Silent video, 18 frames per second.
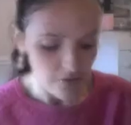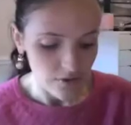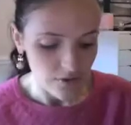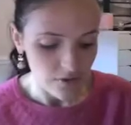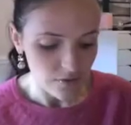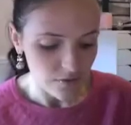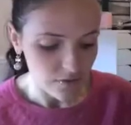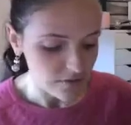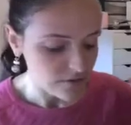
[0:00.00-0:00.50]

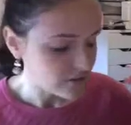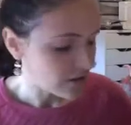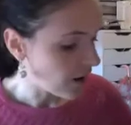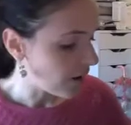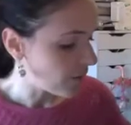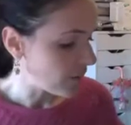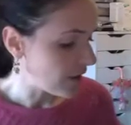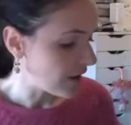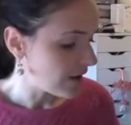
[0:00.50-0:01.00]
So to
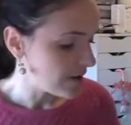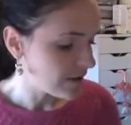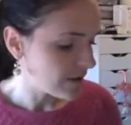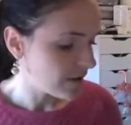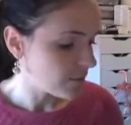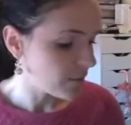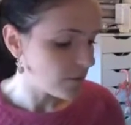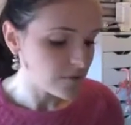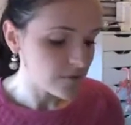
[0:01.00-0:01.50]
start with,
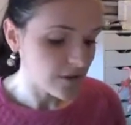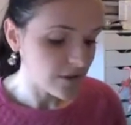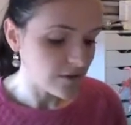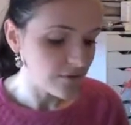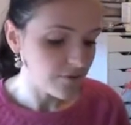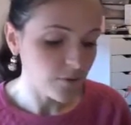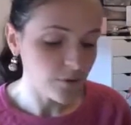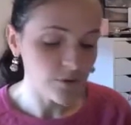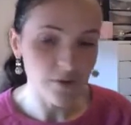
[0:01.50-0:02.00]
I'm
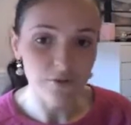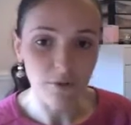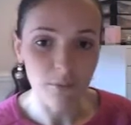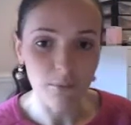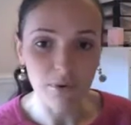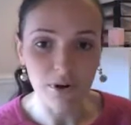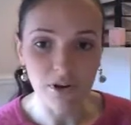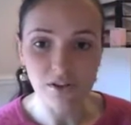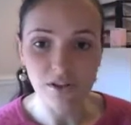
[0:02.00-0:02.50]
using 4
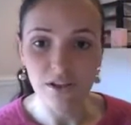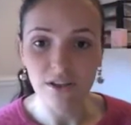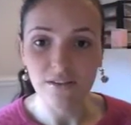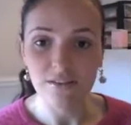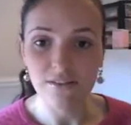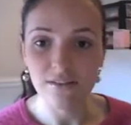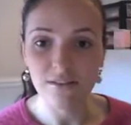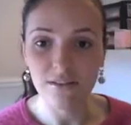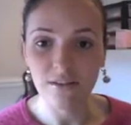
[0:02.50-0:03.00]
different
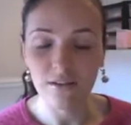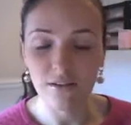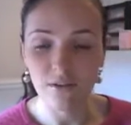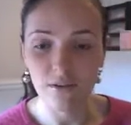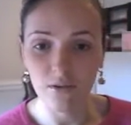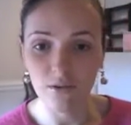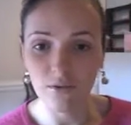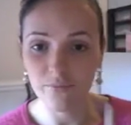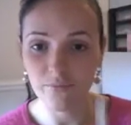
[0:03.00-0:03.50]
brushes.
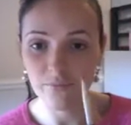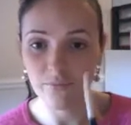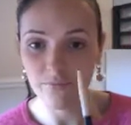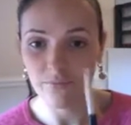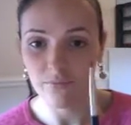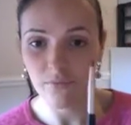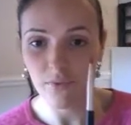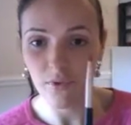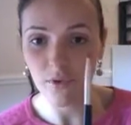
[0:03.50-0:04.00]

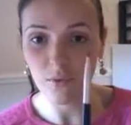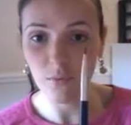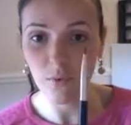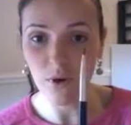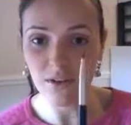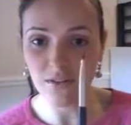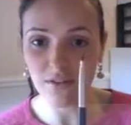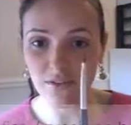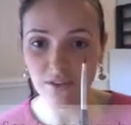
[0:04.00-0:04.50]

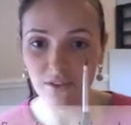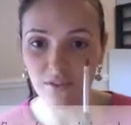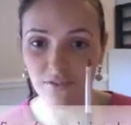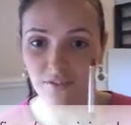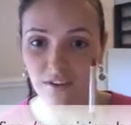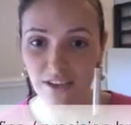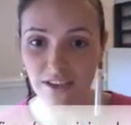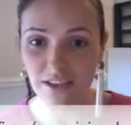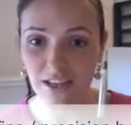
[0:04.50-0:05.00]
One sort of
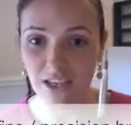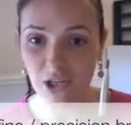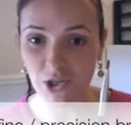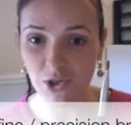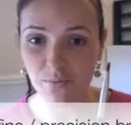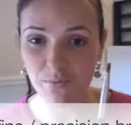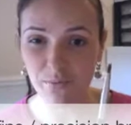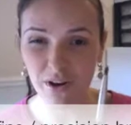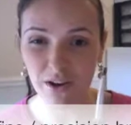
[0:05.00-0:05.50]

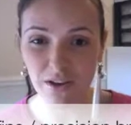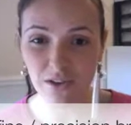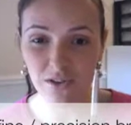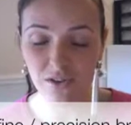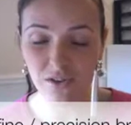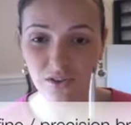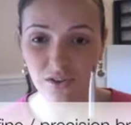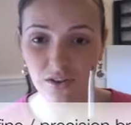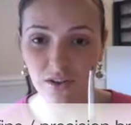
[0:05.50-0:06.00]
fine-ish
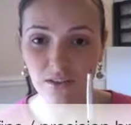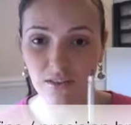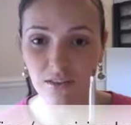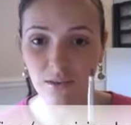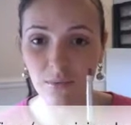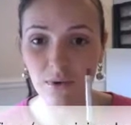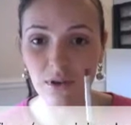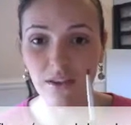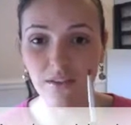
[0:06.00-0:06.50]
brush
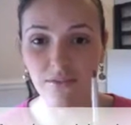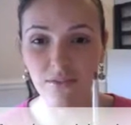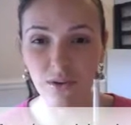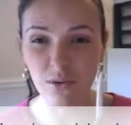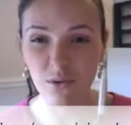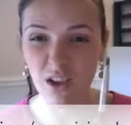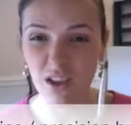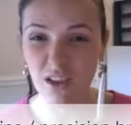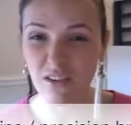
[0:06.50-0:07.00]
that will give
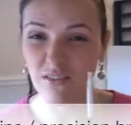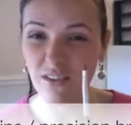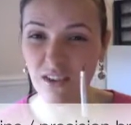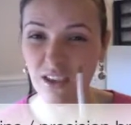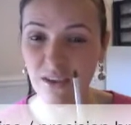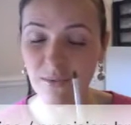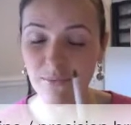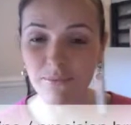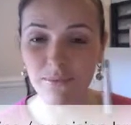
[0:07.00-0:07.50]
you kind of
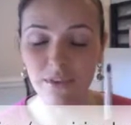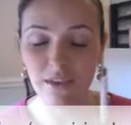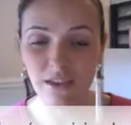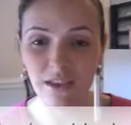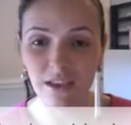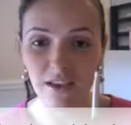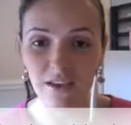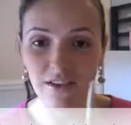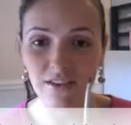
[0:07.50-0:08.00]
a
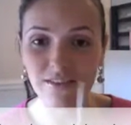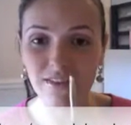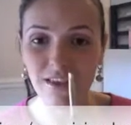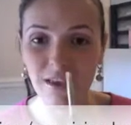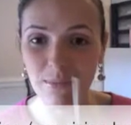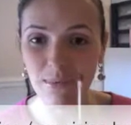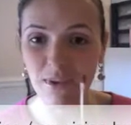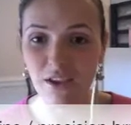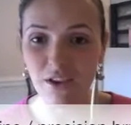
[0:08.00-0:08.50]

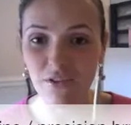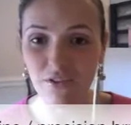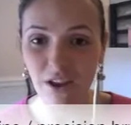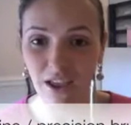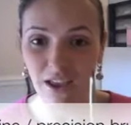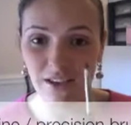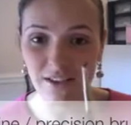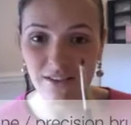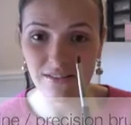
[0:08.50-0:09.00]

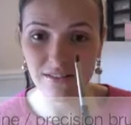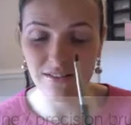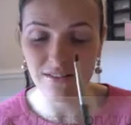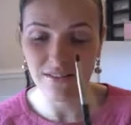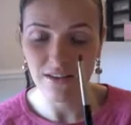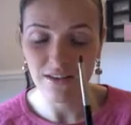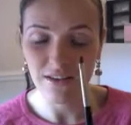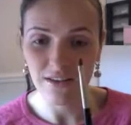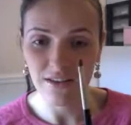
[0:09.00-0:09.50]
semi-correct
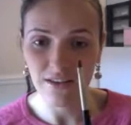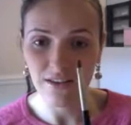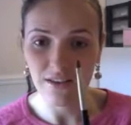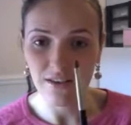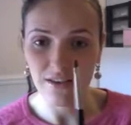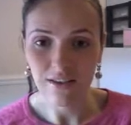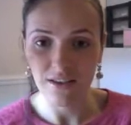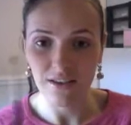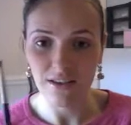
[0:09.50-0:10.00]

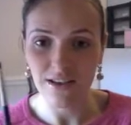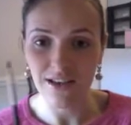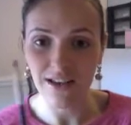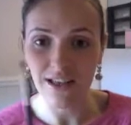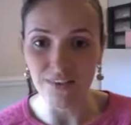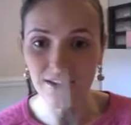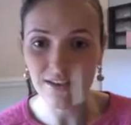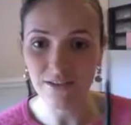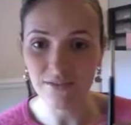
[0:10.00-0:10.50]

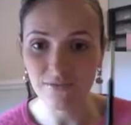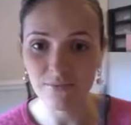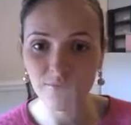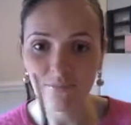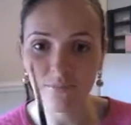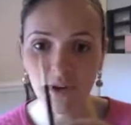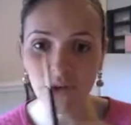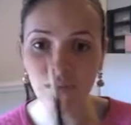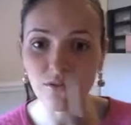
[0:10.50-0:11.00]
line
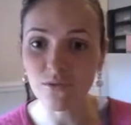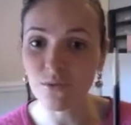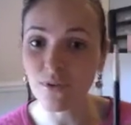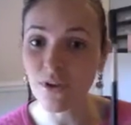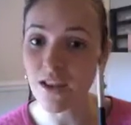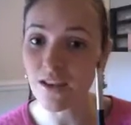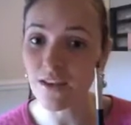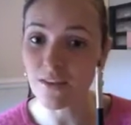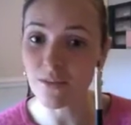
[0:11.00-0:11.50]
when you're
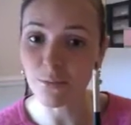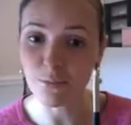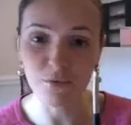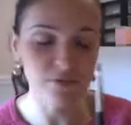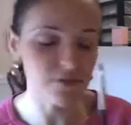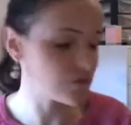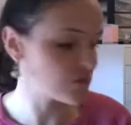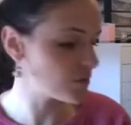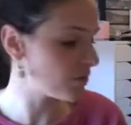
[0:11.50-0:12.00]
doing any of the
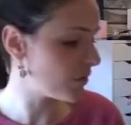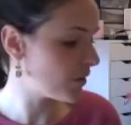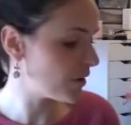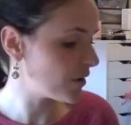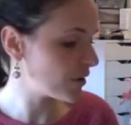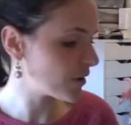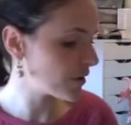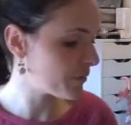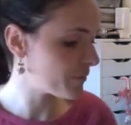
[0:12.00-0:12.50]
precision
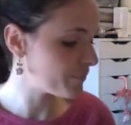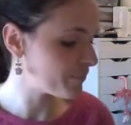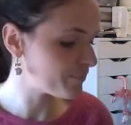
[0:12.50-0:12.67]
work.